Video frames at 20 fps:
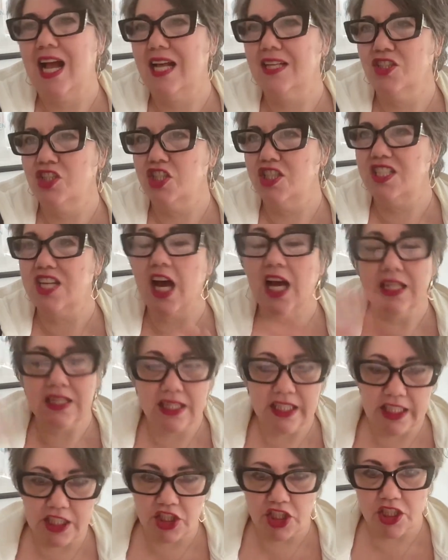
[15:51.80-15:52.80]
just
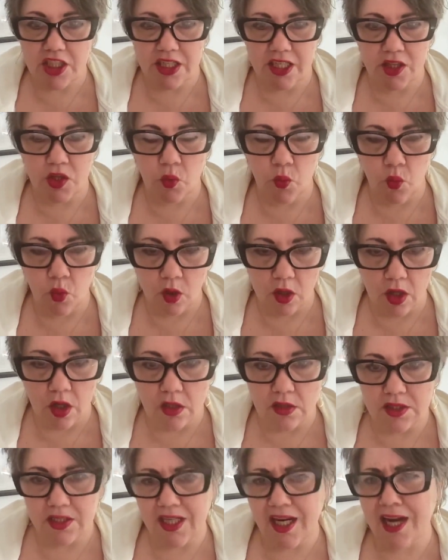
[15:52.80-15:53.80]
unleashed in the
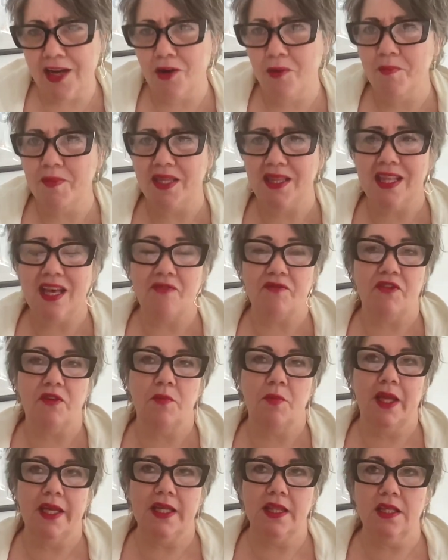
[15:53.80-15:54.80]
world. And I don't mean that
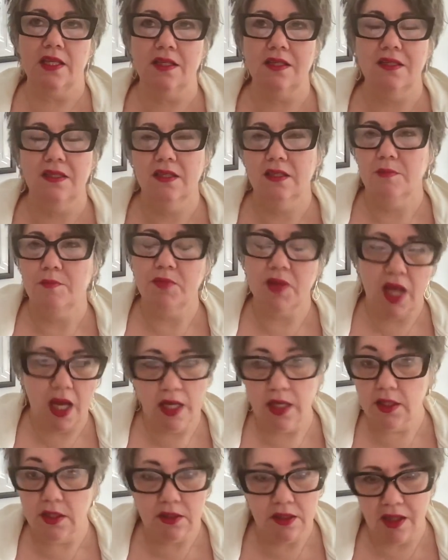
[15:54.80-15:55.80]
from like
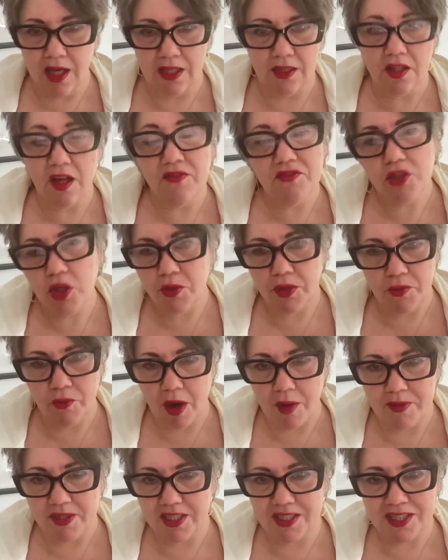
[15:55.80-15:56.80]
I love Tony
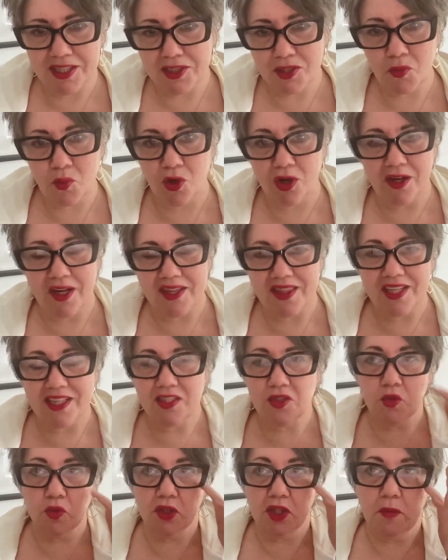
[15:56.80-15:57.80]
Robbins and his work. I think
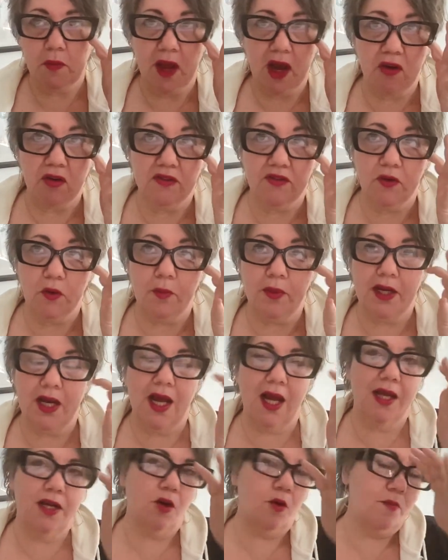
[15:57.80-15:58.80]
it's really powerful, but
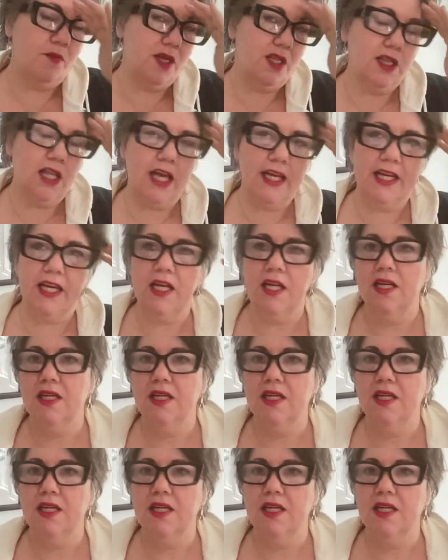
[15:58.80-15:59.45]
I don't mean like